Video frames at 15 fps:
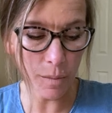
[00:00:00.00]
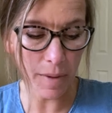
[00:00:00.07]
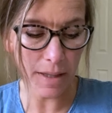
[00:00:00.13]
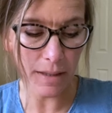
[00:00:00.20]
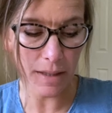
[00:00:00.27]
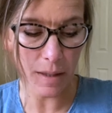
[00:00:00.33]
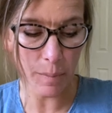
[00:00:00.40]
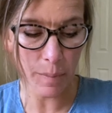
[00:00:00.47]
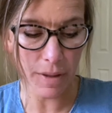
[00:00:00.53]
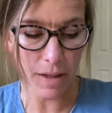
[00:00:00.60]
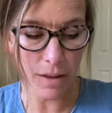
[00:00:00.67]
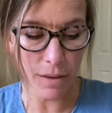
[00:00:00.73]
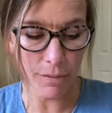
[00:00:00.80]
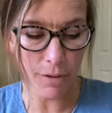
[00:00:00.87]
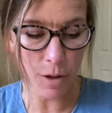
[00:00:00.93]
my lip
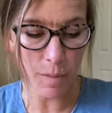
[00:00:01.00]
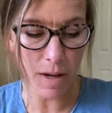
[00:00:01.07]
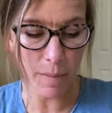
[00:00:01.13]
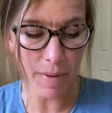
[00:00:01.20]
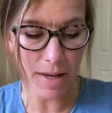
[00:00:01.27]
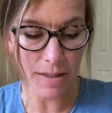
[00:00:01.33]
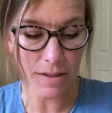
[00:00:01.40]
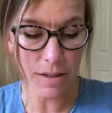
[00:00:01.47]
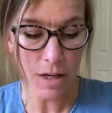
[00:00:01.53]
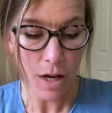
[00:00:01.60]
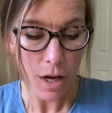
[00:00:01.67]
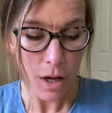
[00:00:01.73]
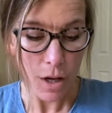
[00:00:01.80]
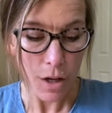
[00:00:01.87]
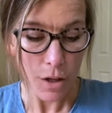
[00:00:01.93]
and throw my best,
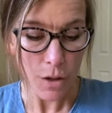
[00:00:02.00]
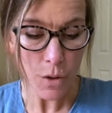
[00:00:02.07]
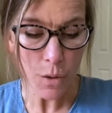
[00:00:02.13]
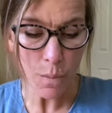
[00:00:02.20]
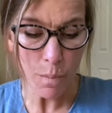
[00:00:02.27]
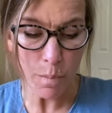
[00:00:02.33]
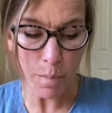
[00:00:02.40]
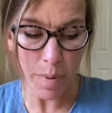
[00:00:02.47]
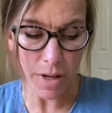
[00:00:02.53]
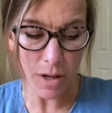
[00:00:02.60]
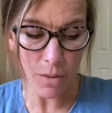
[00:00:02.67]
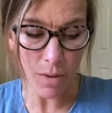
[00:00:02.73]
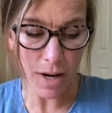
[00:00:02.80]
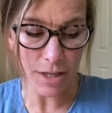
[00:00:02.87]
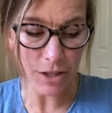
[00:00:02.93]
you better
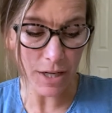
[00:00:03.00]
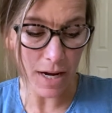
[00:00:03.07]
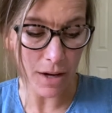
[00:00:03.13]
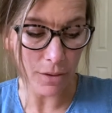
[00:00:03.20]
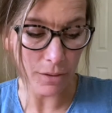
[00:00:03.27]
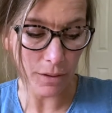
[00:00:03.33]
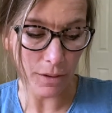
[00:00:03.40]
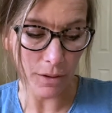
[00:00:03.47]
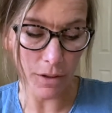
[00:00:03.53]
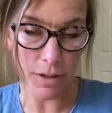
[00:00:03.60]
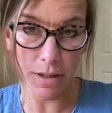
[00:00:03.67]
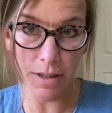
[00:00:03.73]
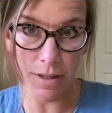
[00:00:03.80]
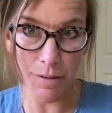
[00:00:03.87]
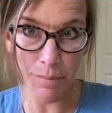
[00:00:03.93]
watch out,
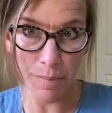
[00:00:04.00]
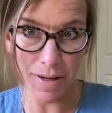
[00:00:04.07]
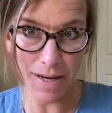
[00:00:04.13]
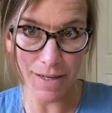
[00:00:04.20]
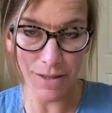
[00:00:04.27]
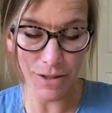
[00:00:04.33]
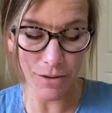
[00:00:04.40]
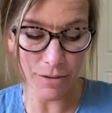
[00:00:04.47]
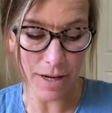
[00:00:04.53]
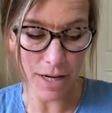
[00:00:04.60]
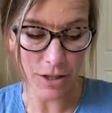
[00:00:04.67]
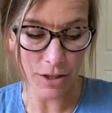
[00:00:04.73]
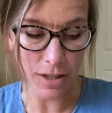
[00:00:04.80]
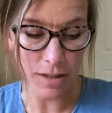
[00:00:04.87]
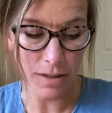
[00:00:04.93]
look in Bai's
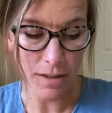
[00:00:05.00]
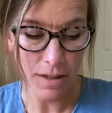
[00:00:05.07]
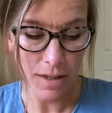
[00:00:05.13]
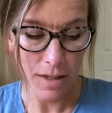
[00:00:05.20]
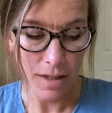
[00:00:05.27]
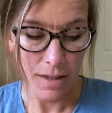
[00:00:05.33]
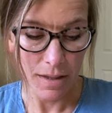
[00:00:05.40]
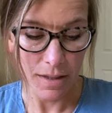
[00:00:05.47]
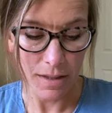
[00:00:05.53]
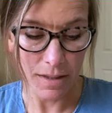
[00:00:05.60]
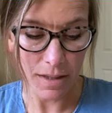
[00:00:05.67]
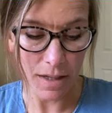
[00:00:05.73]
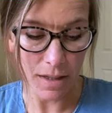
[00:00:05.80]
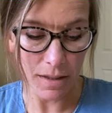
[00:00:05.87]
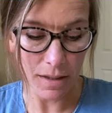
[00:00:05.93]
direction. The
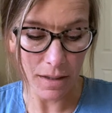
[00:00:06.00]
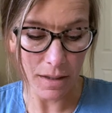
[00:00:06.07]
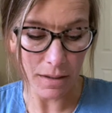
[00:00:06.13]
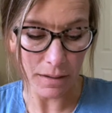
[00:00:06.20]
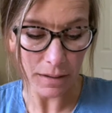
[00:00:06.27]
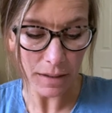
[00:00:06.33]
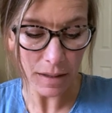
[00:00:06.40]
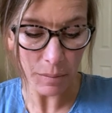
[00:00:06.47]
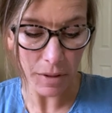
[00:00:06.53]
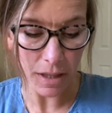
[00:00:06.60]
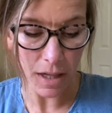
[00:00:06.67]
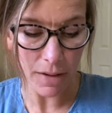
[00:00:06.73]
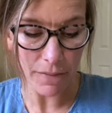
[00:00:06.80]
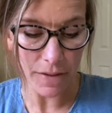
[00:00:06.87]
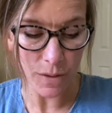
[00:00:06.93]
sun gleaming
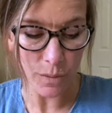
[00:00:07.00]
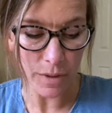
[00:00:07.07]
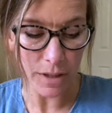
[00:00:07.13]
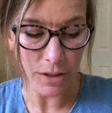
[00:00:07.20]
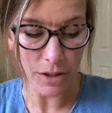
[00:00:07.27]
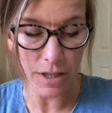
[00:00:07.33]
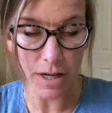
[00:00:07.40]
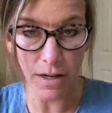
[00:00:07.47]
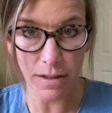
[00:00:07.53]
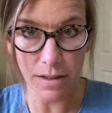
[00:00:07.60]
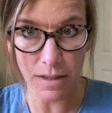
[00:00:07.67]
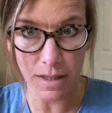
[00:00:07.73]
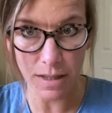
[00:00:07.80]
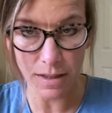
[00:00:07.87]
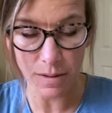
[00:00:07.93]
off his wheelchair
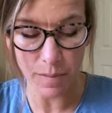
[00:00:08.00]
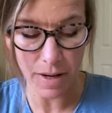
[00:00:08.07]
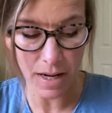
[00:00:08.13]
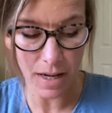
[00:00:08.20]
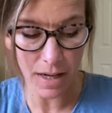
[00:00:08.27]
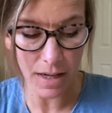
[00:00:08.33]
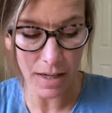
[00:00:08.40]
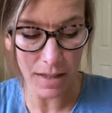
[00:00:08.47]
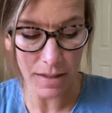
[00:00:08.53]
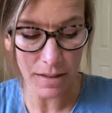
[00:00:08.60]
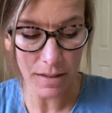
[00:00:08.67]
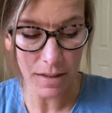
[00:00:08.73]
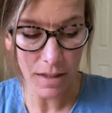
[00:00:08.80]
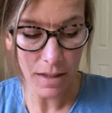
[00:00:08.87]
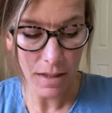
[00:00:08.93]
stings my
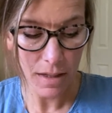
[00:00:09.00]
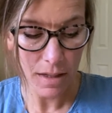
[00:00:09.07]
eyes.